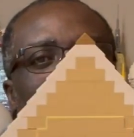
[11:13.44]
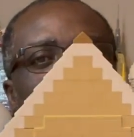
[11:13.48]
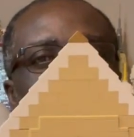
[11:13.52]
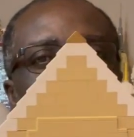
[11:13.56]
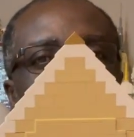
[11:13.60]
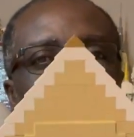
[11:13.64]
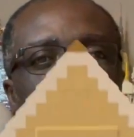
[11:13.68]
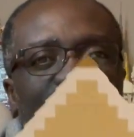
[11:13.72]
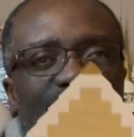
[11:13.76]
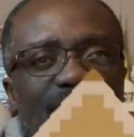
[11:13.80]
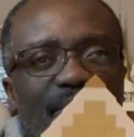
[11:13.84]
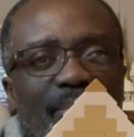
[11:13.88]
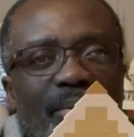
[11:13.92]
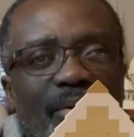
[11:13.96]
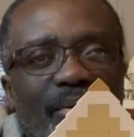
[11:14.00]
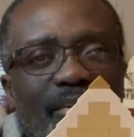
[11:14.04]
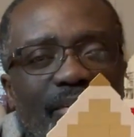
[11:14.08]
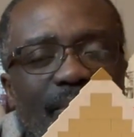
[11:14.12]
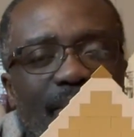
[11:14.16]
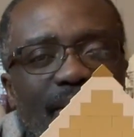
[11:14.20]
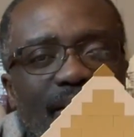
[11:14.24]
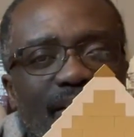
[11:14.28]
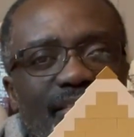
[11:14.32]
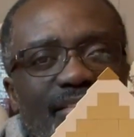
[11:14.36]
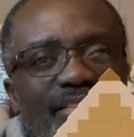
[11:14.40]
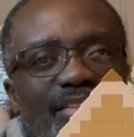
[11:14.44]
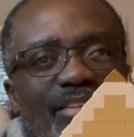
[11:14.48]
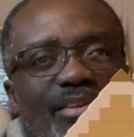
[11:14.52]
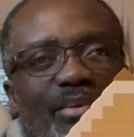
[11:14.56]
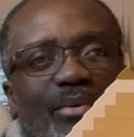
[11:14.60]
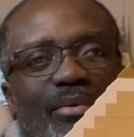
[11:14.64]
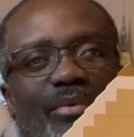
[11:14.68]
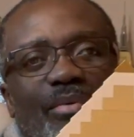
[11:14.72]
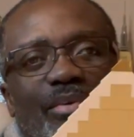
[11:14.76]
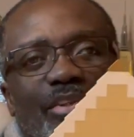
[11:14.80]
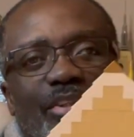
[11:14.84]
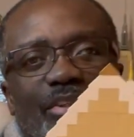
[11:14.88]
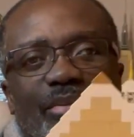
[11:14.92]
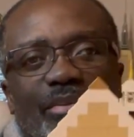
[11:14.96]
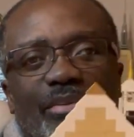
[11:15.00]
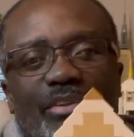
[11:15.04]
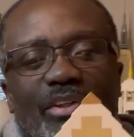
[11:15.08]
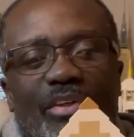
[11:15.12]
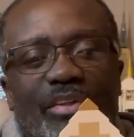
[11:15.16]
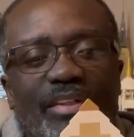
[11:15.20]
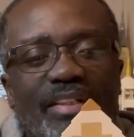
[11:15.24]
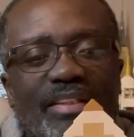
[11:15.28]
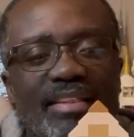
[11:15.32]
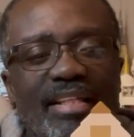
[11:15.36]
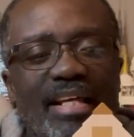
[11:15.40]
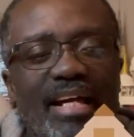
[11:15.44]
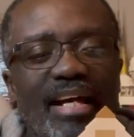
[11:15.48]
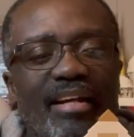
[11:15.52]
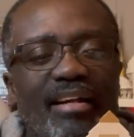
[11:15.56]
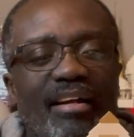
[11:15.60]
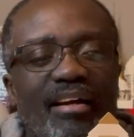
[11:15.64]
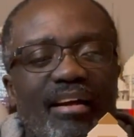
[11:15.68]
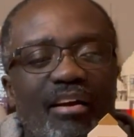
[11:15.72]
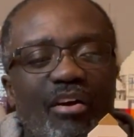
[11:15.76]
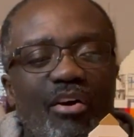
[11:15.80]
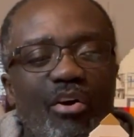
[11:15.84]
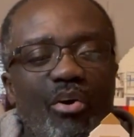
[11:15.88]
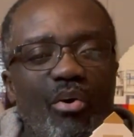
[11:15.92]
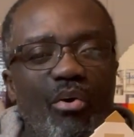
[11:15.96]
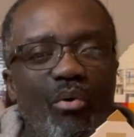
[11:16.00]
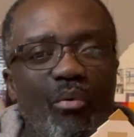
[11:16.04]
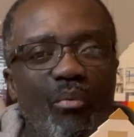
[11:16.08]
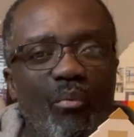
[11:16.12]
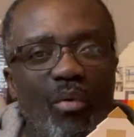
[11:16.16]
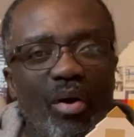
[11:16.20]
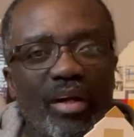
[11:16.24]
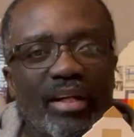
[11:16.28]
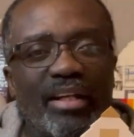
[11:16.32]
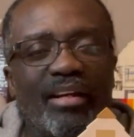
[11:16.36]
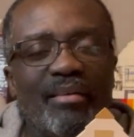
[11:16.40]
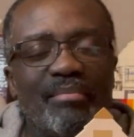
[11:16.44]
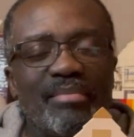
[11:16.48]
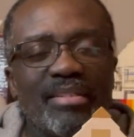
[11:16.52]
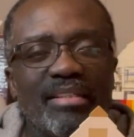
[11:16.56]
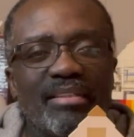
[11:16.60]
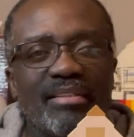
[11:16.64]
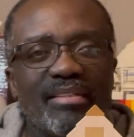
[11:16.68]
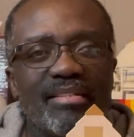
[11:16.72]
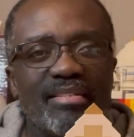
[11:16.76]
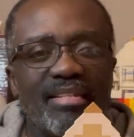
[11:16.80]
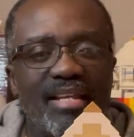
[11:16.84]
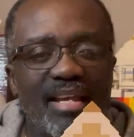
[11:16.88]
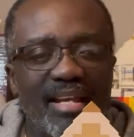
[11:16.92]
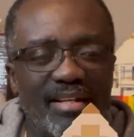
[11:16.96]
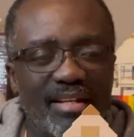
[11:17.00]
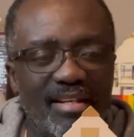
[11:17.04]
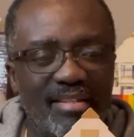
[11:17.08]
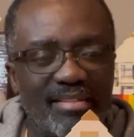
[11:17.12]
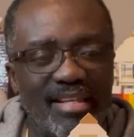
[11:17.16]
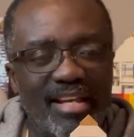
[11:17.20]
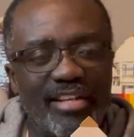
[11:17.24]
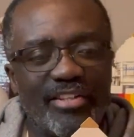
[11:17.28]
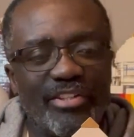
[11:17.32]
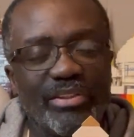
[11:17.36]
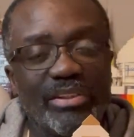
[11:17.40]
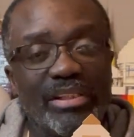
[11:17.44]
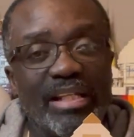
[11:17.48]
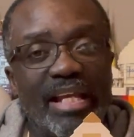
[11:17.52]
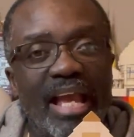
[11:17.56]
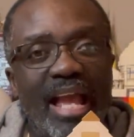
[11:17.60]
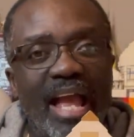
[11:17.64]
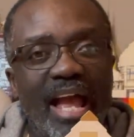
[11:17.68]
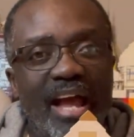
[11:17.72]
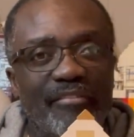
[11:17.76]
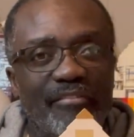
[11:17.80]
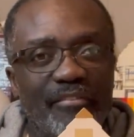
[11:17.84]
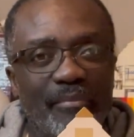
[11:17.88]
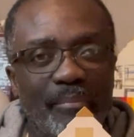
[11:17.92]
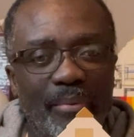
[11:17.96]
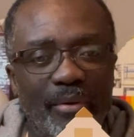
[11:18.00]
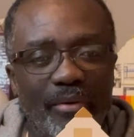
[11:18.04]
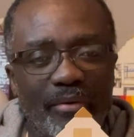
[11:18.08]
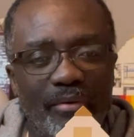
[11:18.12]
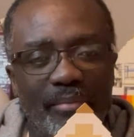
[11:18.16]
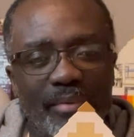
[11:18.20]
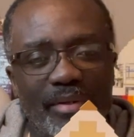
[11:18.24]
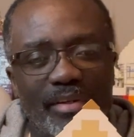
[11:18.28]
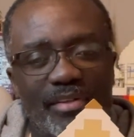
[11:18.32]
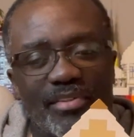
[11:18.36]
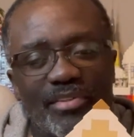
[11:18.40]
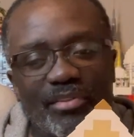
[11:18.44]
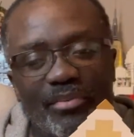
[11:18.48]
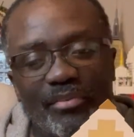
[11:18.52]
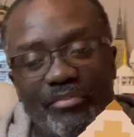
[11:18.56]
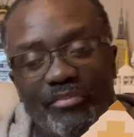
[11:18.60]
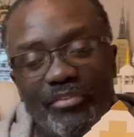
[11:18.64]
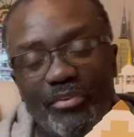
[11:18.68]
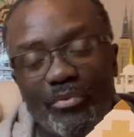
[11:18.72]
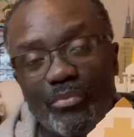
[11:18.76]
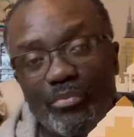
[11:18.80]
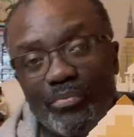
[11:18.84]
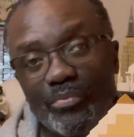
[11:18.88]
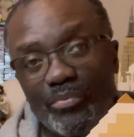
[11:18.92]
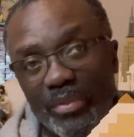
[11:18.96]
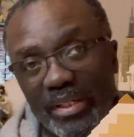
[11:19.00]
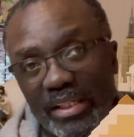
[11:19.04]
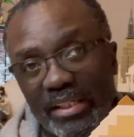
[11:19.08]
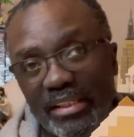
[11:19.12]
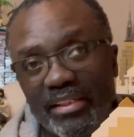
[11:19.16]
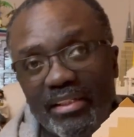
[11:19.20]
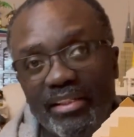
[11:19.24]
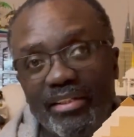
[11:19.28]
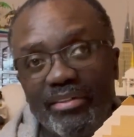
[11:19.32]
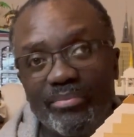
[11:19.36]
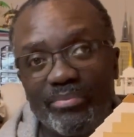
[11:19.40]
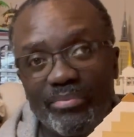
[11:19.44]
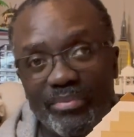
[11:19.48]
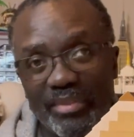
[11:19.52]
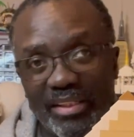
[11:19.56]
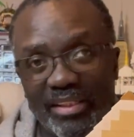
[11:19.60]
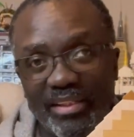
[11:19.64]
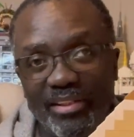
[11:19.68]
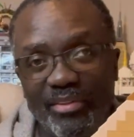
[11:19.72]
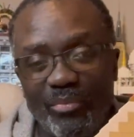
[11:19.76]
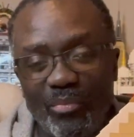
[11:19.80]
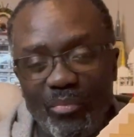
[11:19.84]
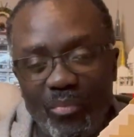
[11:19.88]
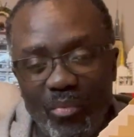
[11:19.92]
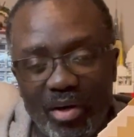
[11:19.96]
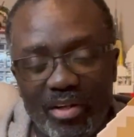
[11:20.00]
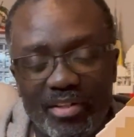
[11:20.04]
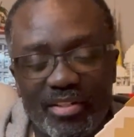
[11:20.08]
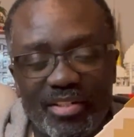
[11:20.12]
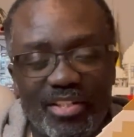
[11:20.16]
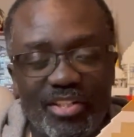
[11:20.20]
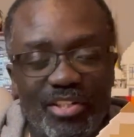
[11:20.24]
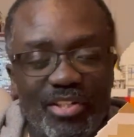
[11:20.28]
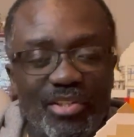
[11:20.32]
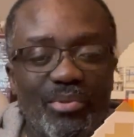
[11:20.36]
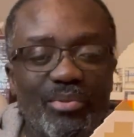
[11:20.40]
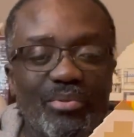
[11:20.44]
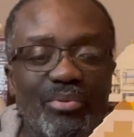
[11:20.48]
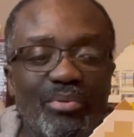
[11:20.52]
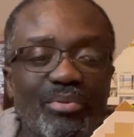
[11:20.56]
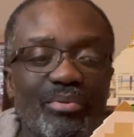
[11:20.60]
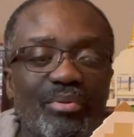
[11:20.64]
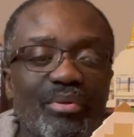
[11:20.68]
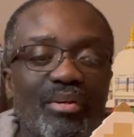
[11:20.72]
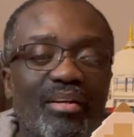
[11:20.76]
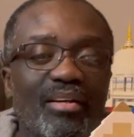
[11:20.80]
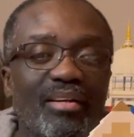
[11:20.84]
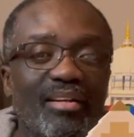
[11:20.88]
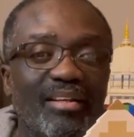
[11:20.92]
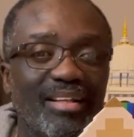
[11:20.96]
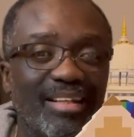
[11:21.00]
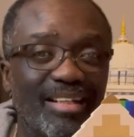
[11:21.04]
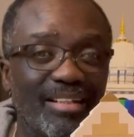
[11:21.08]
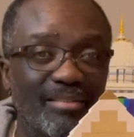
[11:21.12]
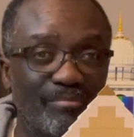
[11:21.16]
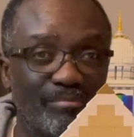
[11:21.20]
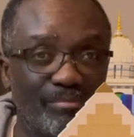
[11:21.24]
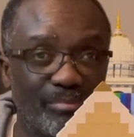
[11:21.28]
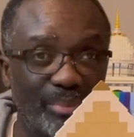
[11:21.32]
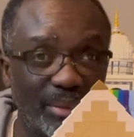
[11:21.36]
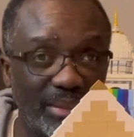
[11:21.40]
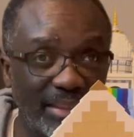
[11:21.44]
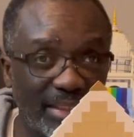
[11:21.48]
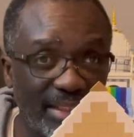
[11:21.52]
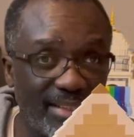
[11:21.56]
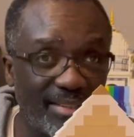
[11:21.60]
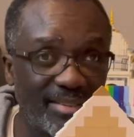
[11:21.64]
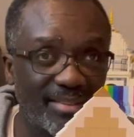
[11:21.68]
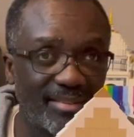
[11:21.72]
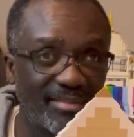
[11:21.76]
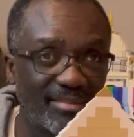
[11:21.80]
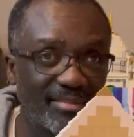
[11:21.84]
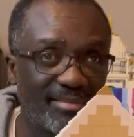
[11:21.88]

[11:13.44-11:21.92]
of the pyramid. So you'll notice that what comes in the set is actually half a pyramid. So if you really, really want to complete